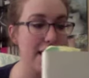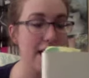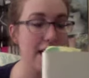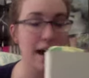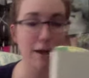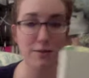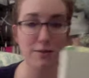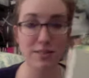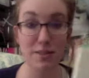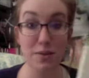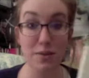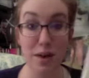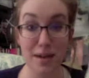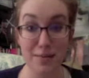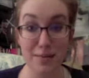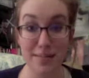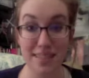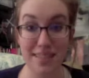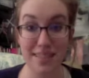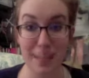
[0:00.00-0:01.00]
I was
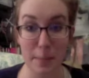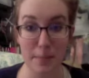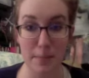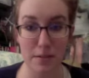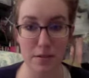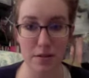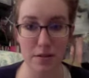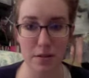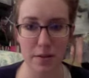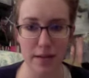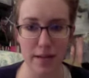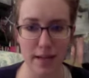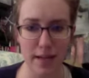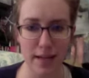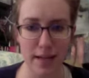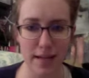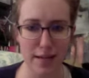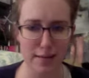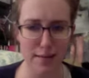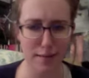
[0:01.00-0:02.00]
incredibly skeptical going in,
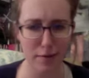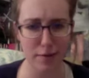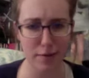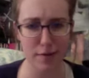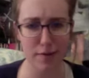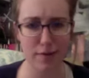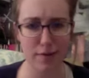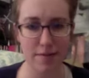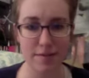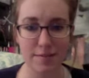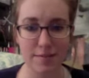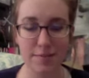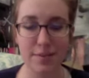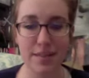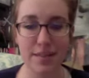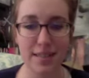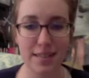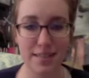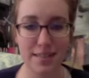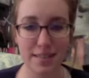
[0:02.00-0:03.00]
and I was like, oh,
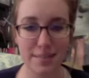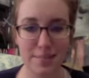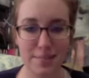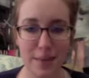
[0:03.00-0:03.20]
please,